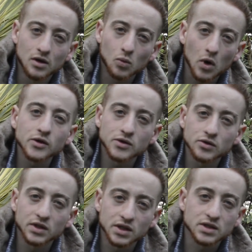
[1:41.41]
why you're
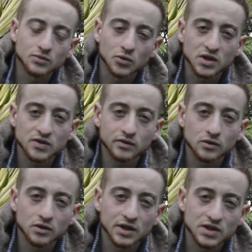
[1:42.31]
doing this and what it's for,
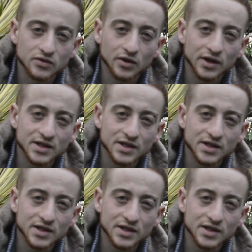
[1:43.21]
because it's very